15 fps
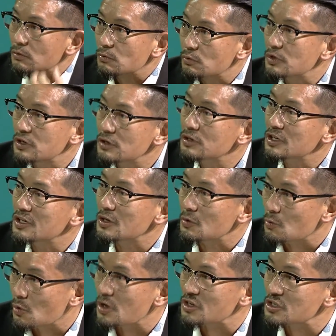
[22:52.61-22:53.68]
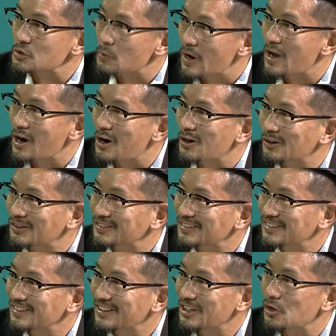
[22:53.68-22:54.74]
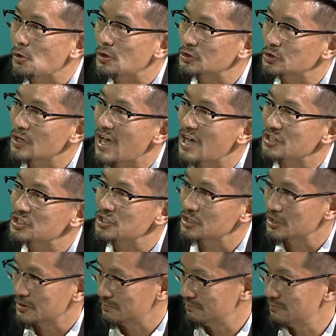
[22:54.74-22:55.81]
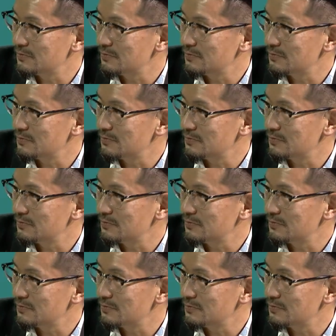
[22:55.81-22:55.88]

really works well in order to actually